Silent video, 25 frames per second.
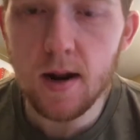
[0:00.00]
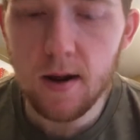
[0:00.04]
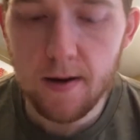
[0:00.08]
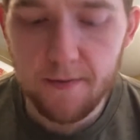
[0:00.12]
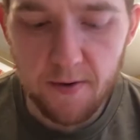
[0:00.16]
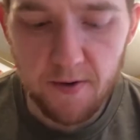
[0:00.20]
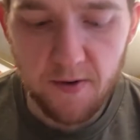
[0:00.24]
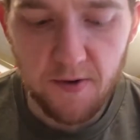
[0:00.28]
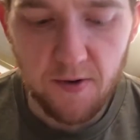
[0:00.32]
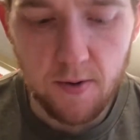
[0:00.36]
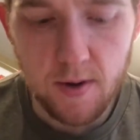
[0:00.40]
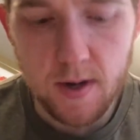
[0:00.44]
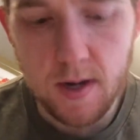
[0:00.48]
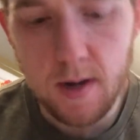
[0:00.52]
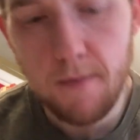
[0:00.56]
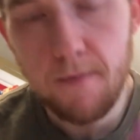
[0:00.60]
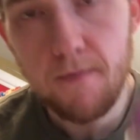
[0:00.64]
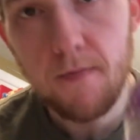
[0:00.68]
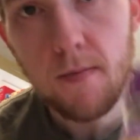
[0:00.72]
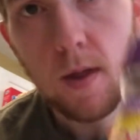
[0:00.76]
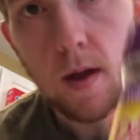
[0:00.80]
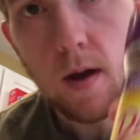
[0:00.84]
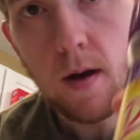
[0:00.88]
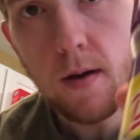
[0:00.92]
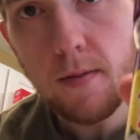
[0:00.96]
your choice.
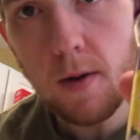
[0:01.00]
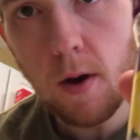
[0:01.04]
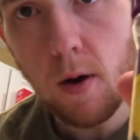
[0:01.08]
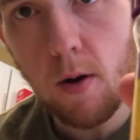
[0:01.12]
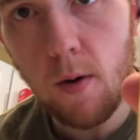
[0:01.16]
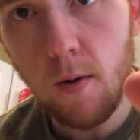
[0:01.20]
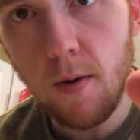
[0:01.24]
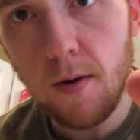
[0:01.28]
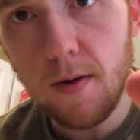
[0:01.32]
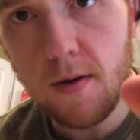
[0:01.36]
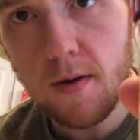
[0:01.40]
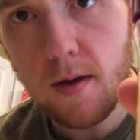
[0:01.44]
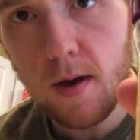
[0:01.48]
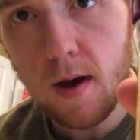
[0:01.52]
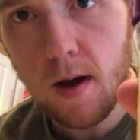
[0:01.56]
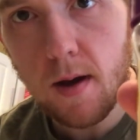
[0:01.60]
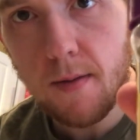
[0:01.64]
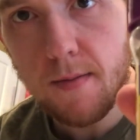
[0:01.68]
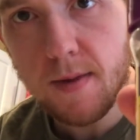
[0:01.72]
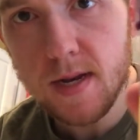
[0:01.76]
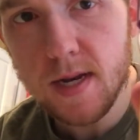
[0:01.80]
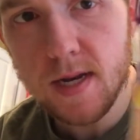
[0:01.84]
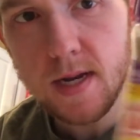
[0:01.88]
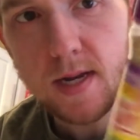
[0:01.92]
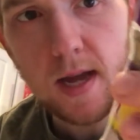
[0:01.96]
I'm going with
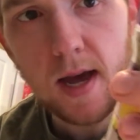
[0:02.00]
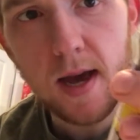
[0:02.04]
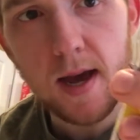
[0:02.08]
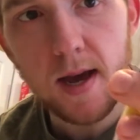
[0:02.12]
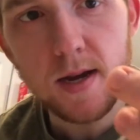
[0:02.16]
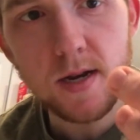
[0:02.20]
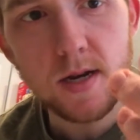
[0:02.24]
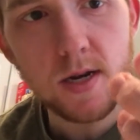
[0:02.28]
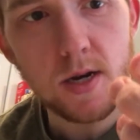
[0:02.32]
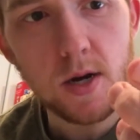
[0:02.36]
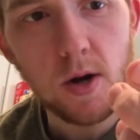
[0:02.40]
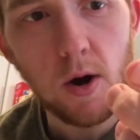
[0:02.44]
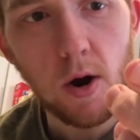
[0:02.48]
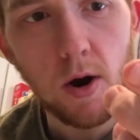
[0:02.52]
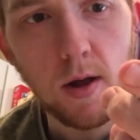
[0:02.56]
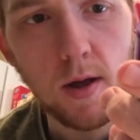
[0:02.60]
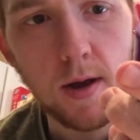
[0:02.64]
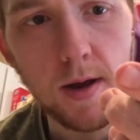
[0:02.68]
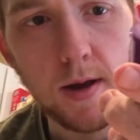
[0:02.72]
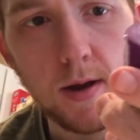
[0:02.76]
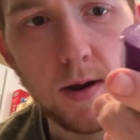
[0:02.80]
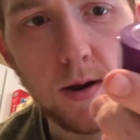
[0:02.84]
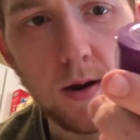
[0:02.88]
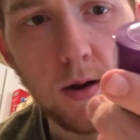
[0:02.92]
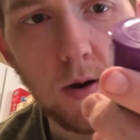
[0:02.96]
Mrs. Dash,
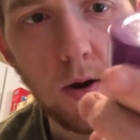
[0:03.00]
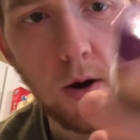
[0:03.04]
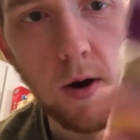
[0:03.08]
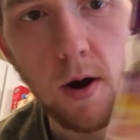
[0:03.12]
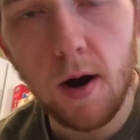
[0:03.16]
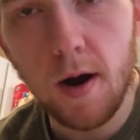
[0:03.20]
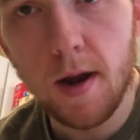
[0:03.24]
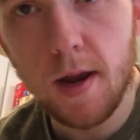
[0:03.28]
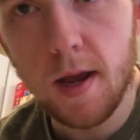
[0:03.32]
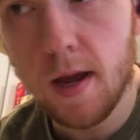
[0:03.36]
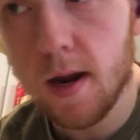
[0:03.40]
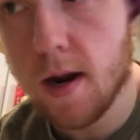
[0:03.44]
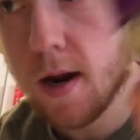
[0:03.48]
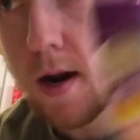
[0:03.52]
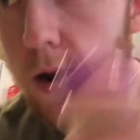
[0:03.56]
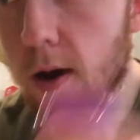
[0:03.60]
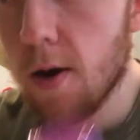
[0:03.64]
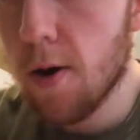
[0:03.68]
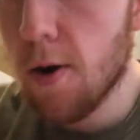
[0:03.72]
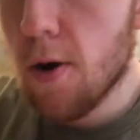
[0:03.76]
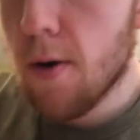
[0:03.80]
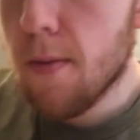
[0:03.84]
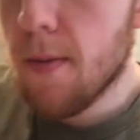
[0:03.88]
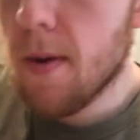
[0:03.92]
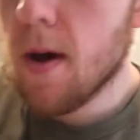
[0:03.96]
garlic or onion and
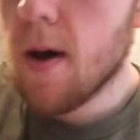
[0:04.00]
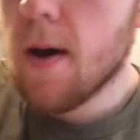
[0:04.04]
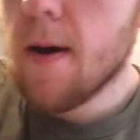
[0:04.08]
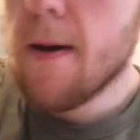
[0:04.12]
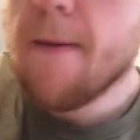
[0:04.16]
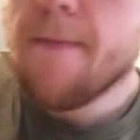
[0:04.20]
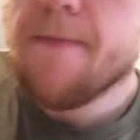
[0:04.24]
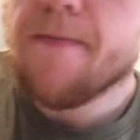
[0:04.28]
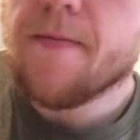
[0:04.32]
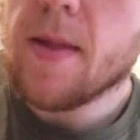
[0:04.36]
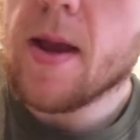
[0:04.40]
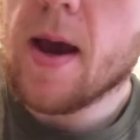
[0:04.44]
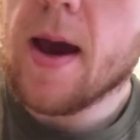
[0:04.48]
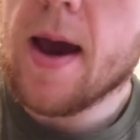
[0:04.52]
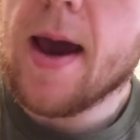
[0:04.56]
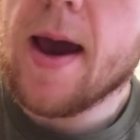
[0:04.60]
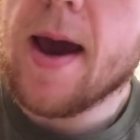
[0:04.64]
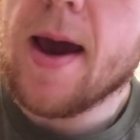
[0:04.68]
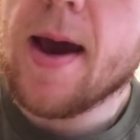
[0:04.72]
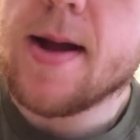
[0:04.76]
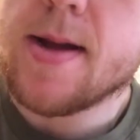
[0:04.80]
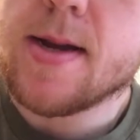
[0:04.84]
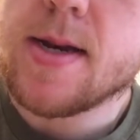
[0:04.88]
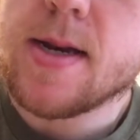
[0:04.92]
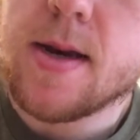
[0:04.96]
herb,
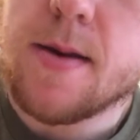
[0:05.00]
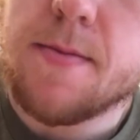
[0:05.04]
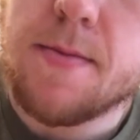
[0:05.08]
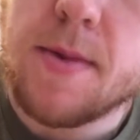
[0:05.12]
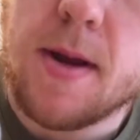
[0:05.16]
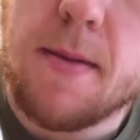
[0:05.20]
and some